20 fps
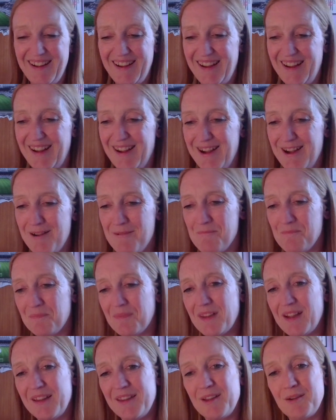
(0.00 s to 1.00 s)

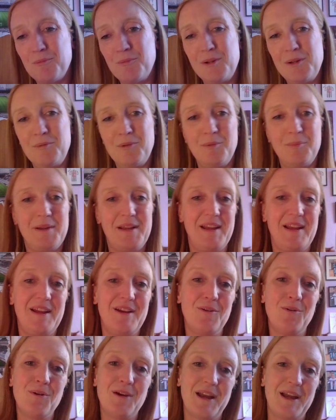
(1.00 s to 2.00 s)
And then we will be
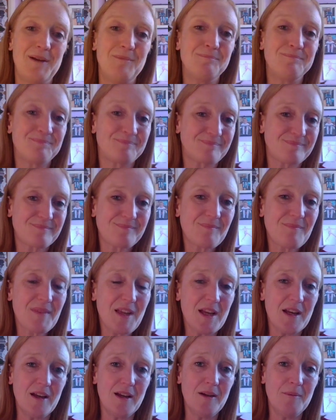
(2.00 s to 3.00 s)
A-okay.
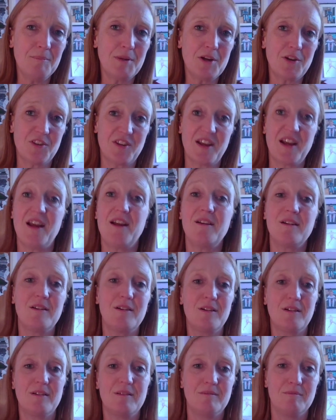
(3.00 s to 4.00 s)
Because again,
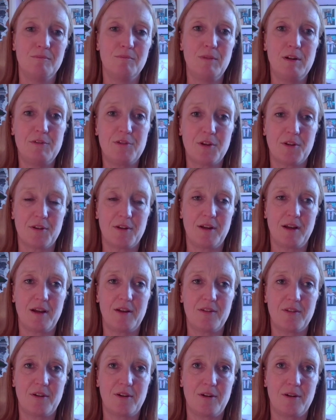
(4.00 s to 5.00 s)
we've got the
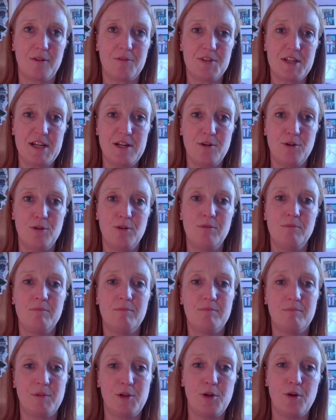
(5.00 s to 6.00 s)
likes of Tino,
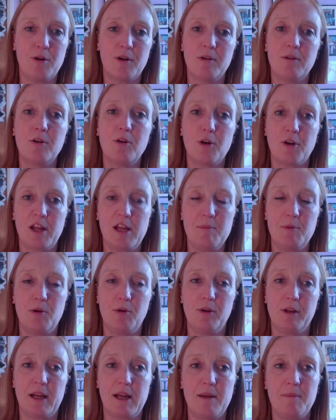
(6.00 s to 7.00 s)
Young'un, got to keep a
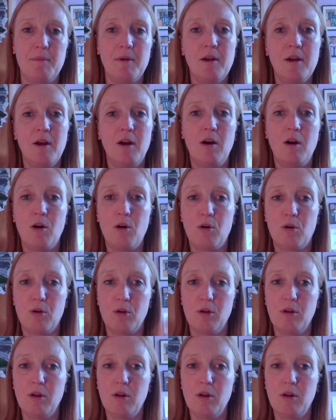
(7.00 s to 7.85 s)
hold of him. Hall.